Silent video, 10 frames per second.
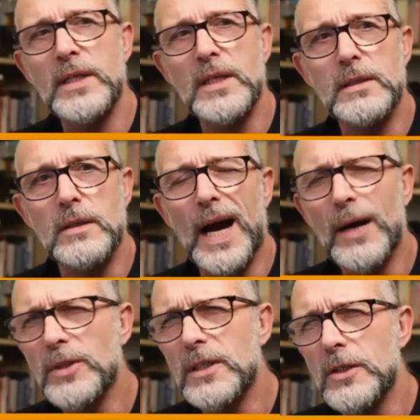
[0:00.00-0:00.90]
how
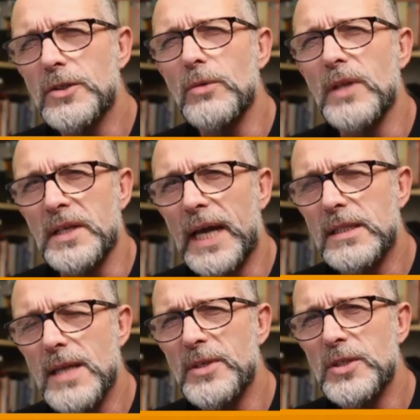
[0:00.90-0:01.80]
did you do the neck
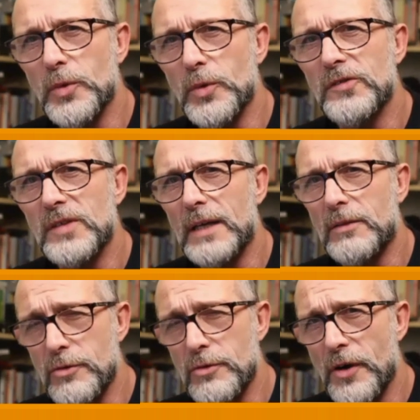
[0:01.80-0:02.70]
damage? Was that
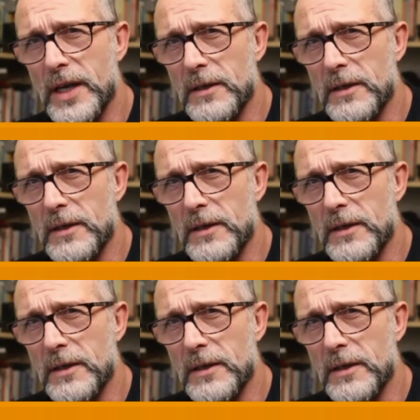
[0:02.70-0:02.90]
through training?